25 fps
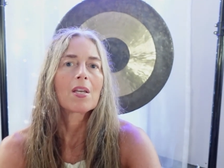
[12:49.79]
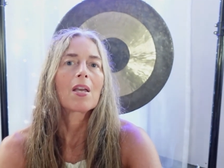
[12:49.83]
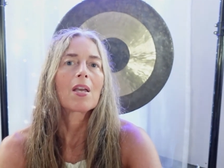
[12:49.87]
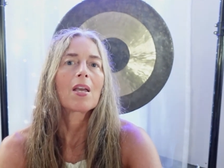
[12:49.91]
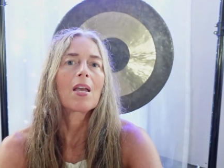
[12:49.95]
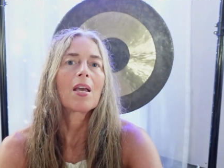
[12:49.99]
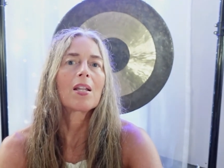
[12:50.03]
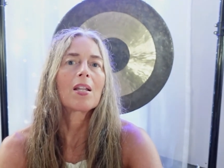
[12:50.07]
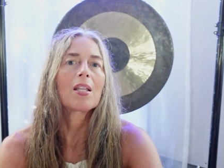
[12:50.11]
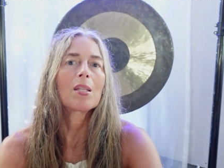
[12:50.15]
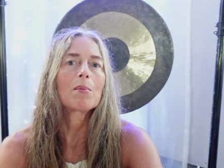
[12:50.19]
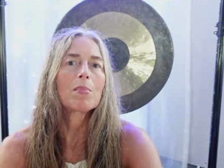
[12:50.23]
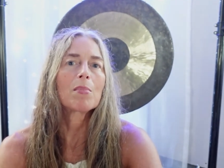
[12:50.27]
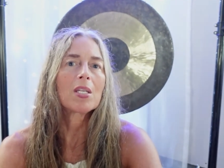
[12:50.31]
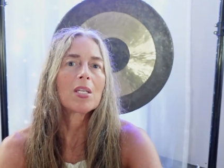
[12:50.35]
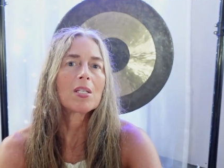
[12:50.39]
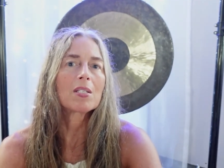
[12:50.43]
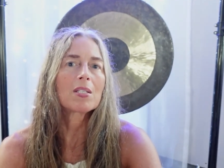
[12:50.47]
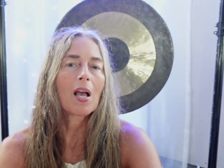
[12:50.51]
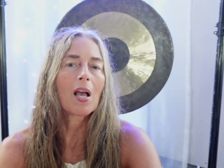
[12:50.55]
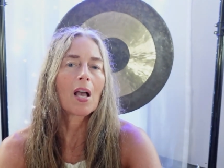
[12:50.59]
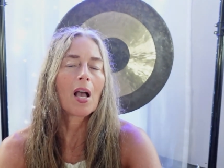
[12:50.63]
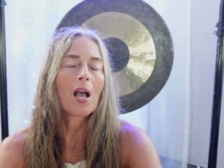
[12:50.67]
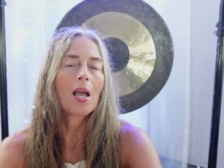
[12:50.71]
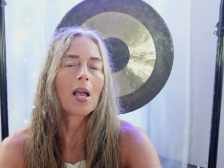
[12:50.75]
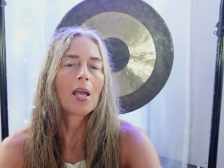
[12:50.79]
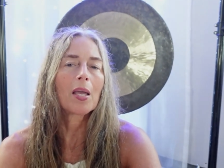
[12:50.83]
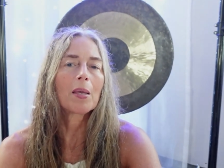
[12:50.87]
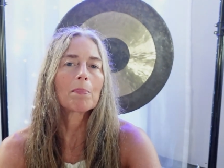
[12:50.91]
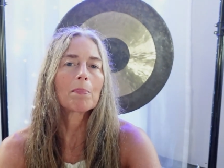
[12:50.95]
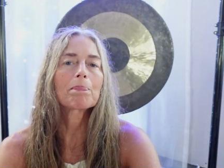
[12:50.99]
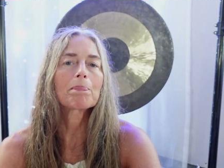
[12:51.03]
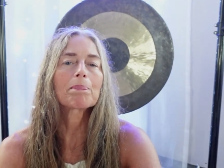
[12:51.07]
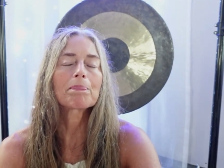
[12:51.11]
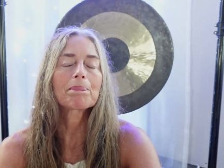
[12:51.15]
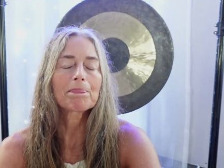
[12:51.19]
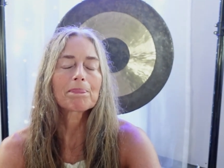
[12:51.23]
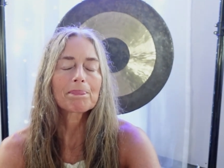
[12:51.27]
And in the
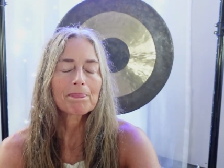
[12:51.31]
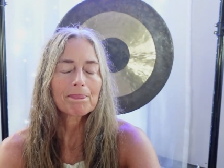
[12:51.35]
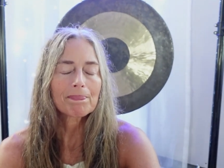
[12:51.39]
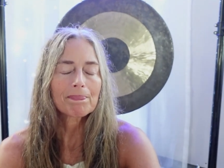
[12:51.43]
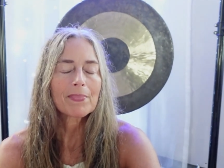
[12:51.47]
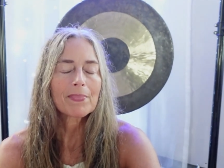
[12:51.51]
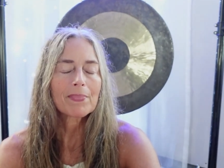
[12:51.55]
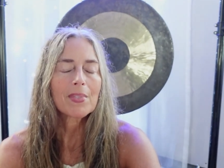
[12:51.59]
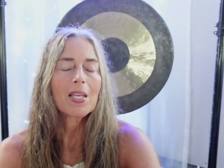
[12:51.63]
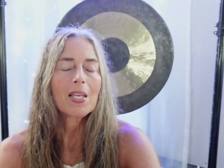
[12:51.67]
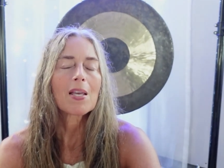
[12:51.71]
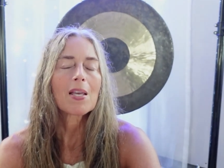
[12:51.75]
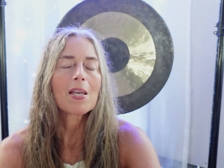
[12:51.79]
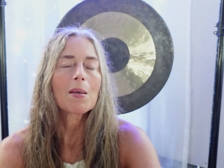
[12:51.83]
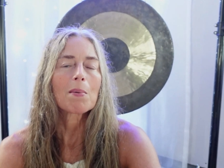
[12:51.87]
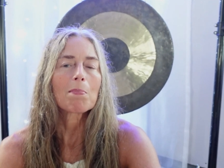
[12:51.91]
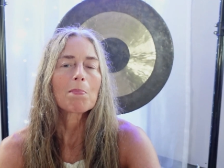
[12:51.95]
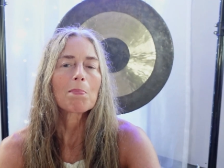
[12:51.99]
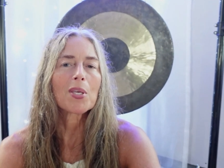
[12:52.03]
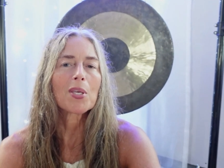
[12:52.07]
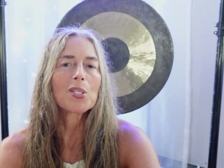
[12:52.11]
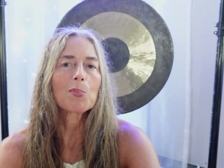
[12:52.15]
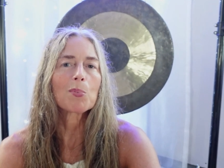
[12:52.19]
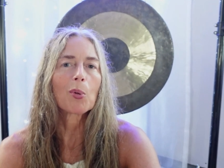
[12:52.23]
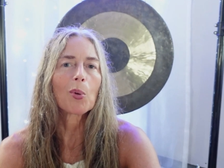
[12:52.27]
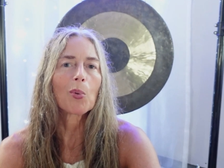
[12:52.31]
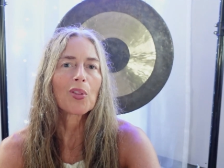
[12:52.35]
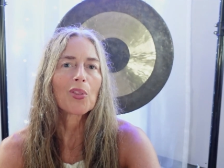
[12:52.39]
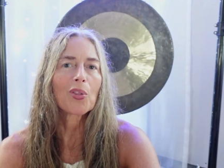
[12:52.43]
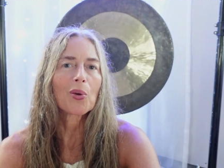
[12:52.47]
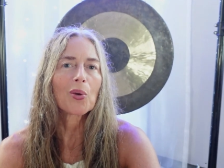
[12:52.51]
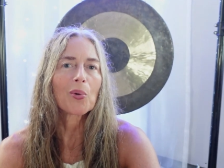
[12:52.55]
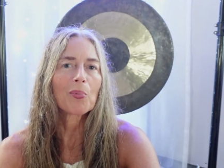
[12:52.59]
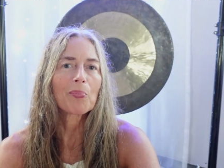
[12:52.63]
meantime, peace be with you.